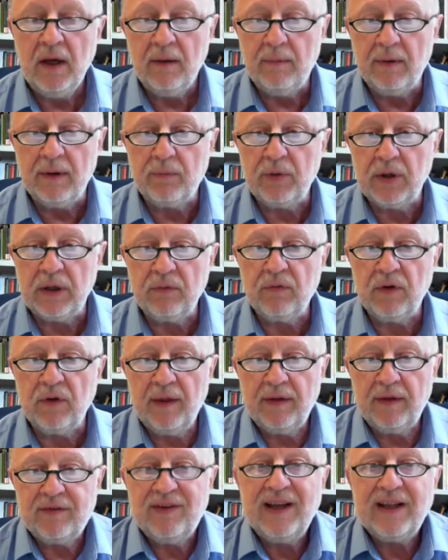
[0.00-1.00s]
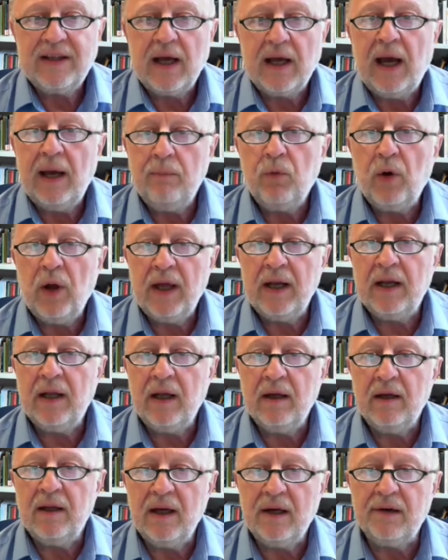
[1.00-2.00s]
But at that time, we had
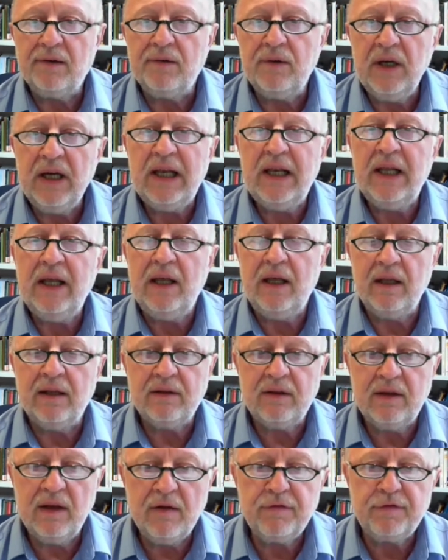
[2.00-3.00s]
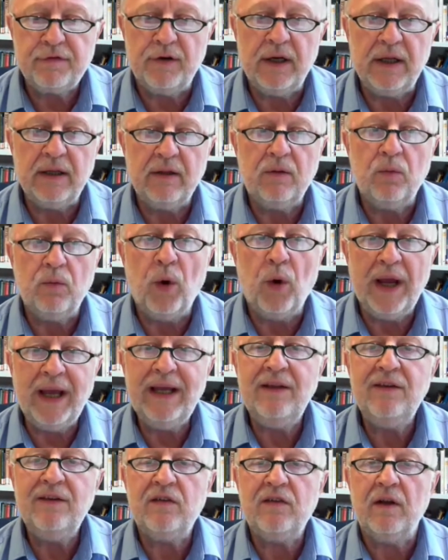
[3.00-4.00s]
a really different
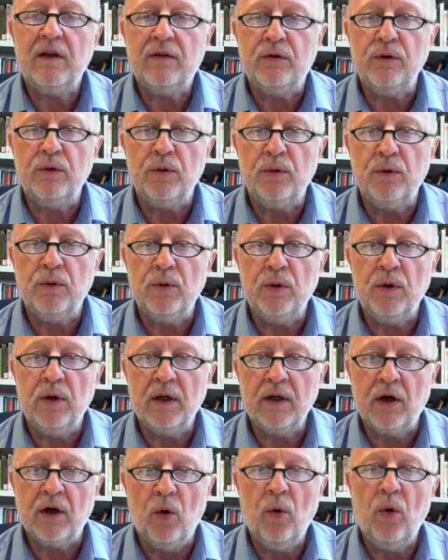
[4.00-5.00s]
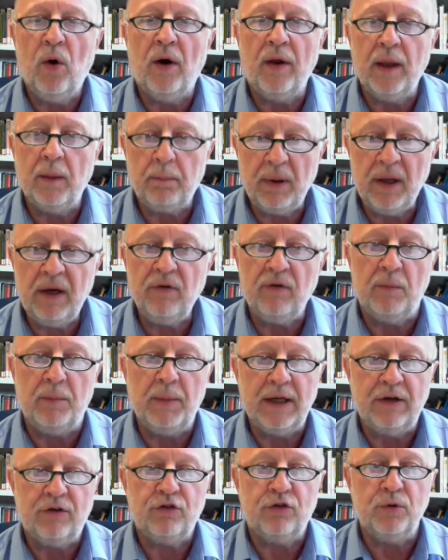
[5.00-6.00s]
ways to go on a
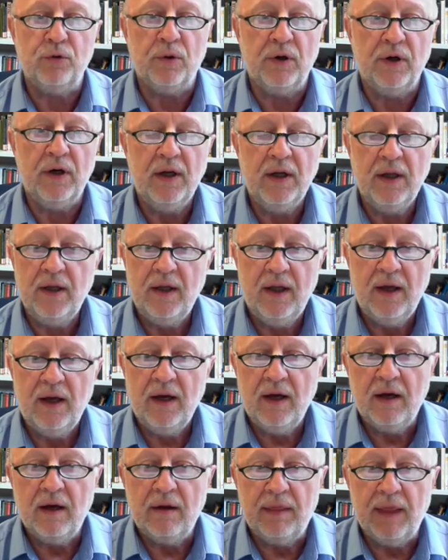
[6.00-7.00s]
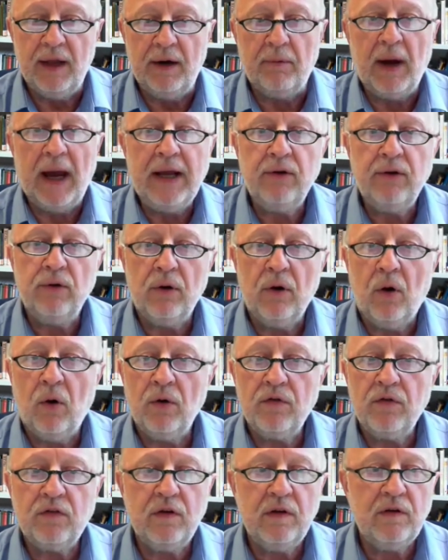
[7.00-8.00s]
pilgrimage tour. They ride on
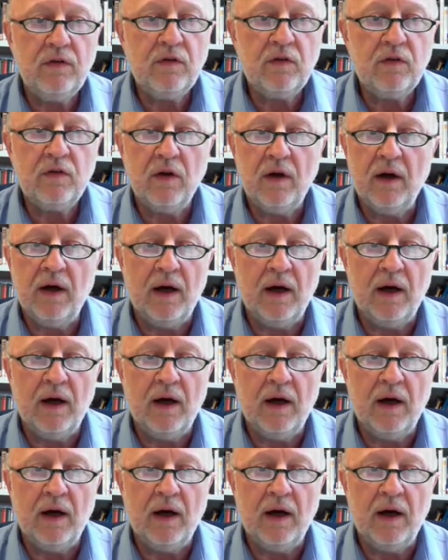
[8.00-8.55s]
horses.